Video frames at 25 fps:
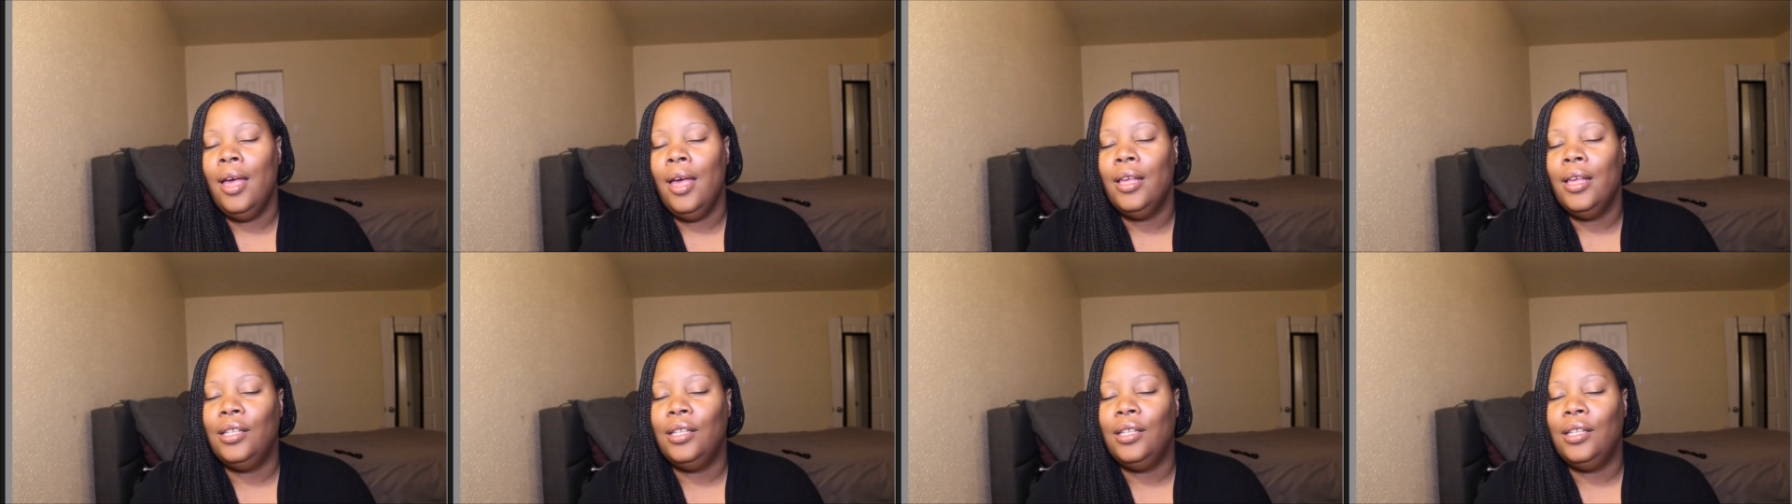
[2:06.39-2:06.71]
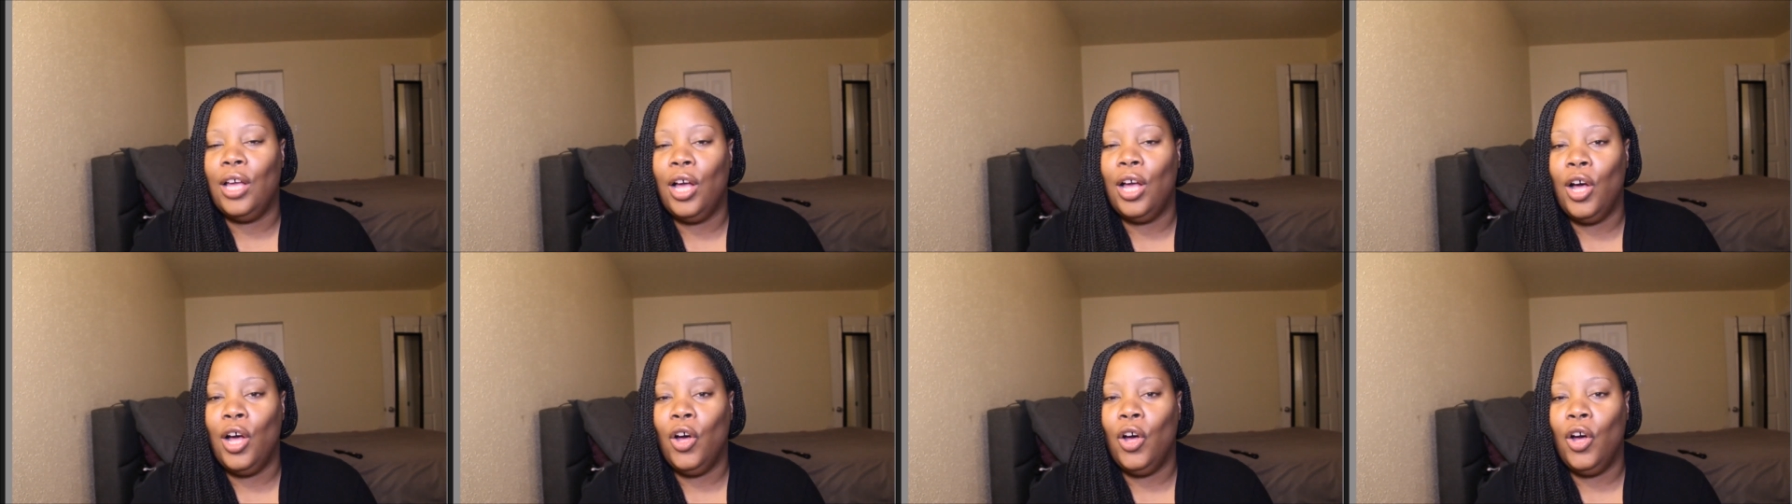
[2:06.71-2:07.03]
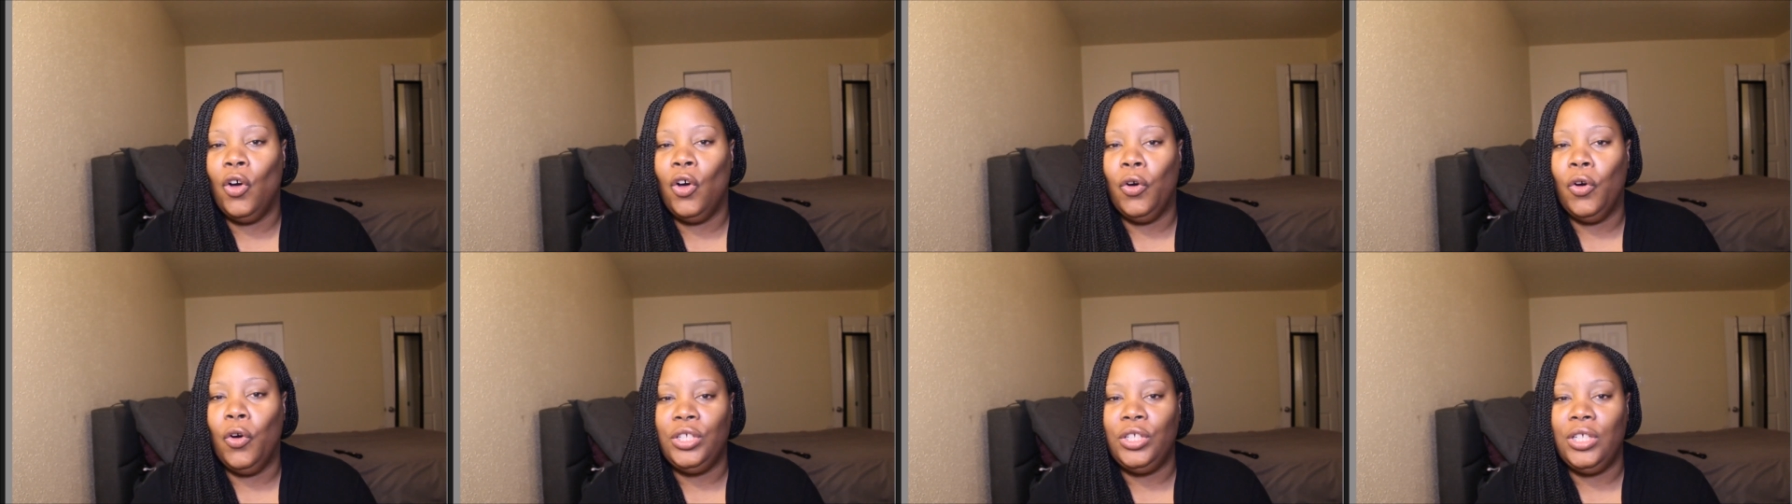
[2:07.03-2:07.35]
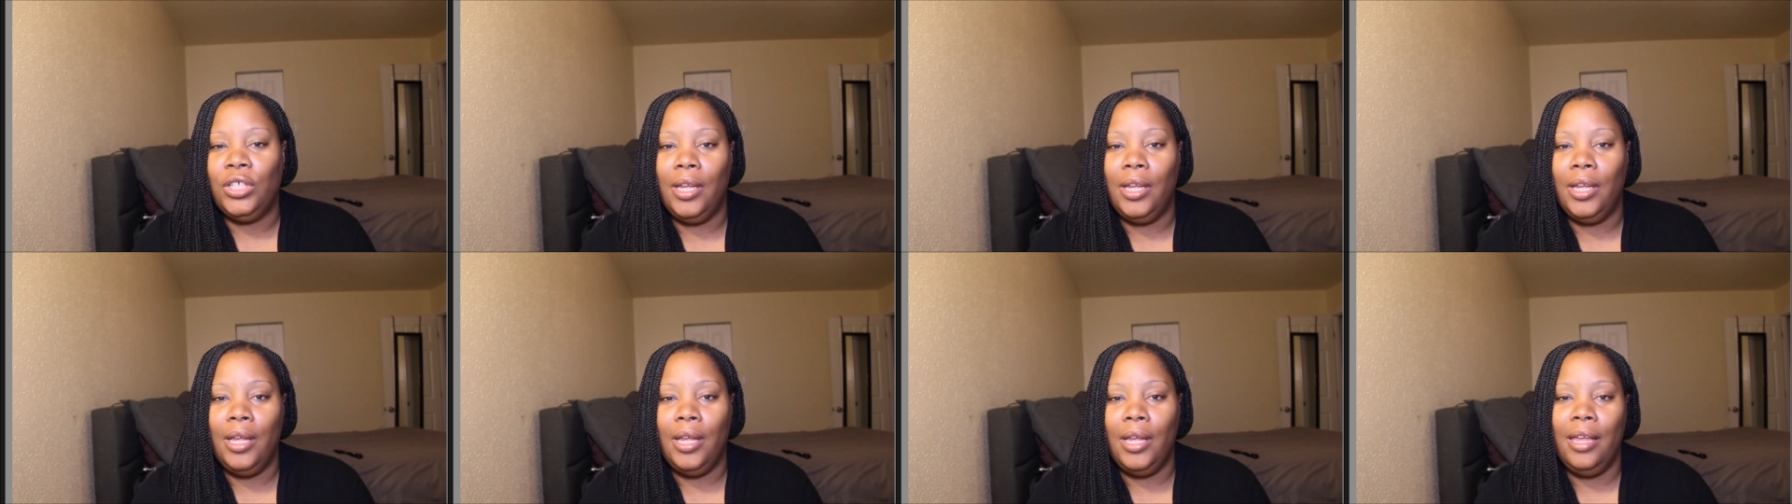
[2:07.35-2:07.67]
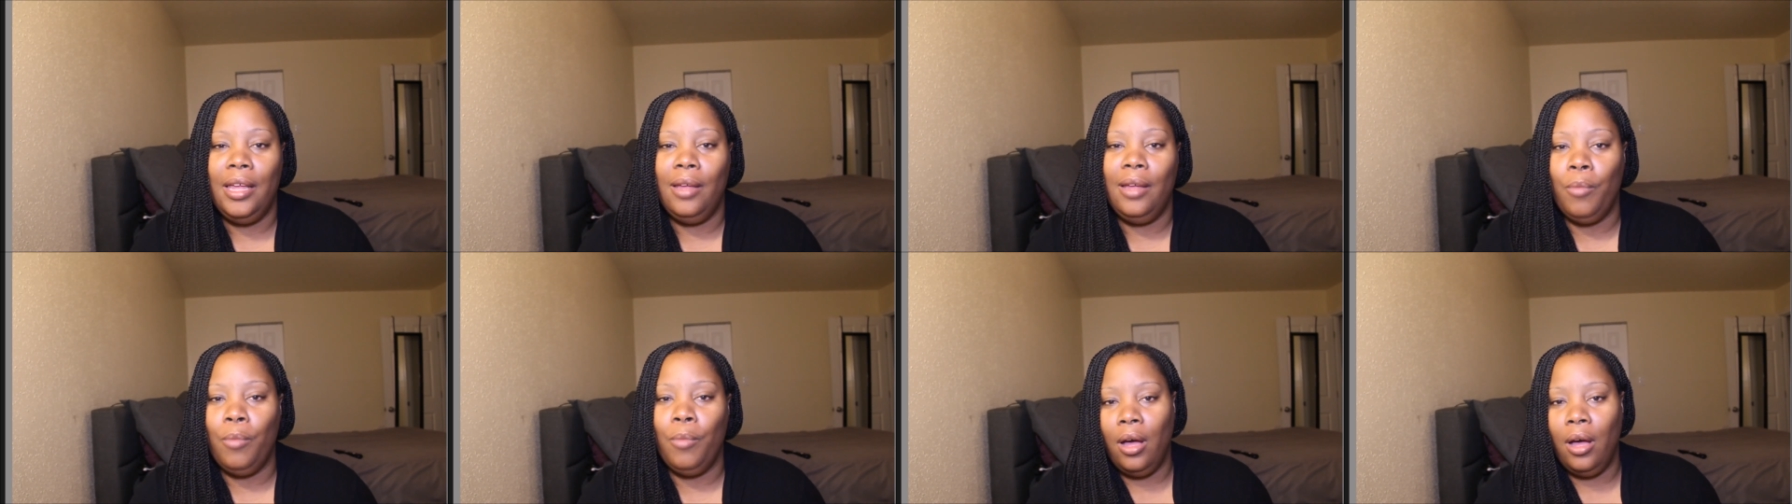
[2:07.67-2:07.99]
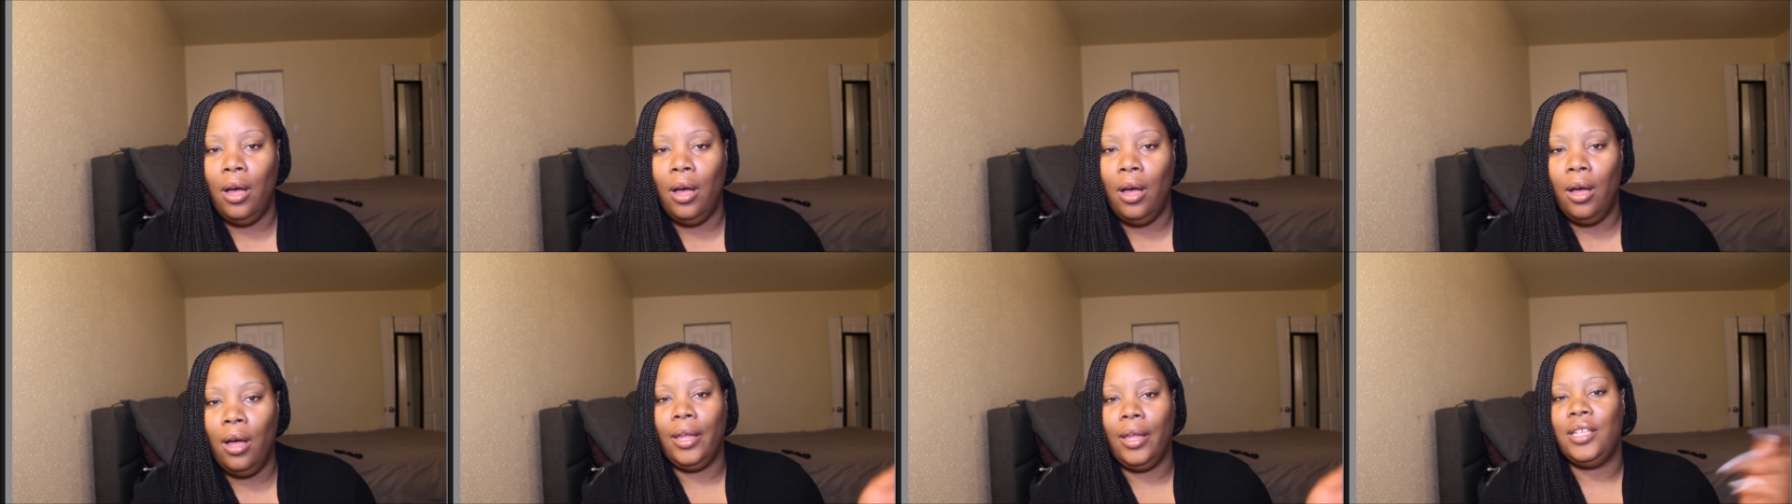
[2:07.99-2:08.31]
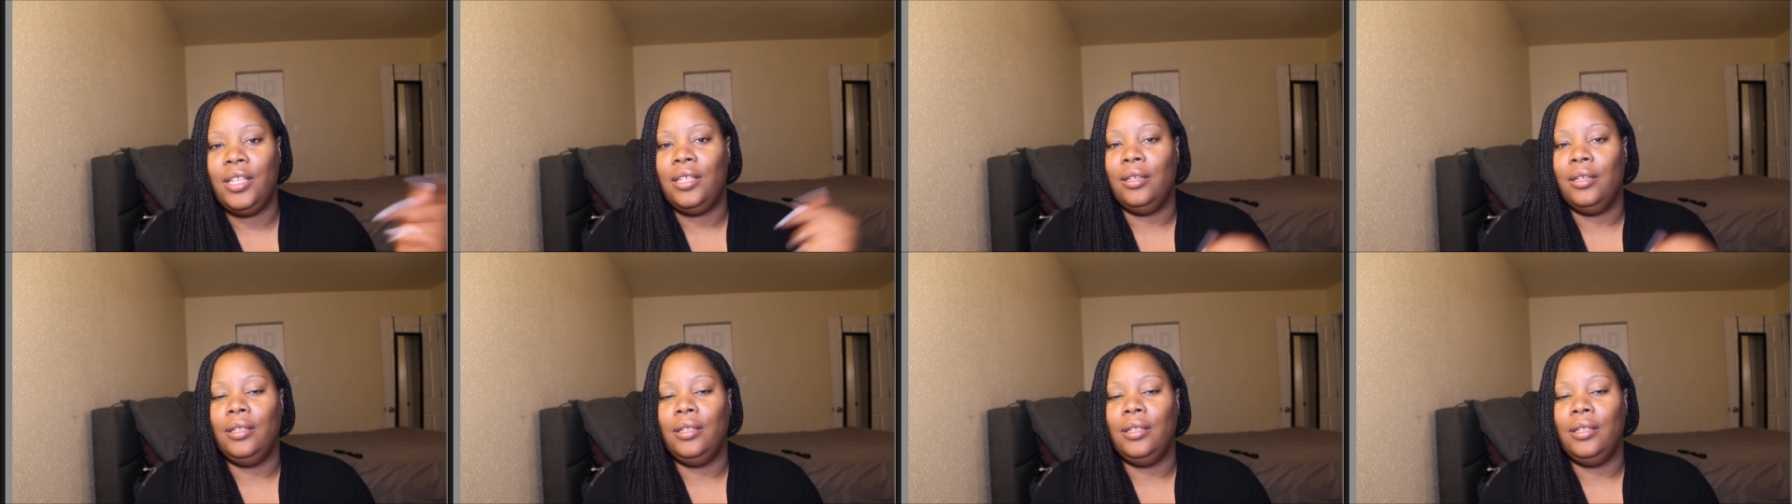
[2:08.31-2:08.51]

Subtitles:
So he gets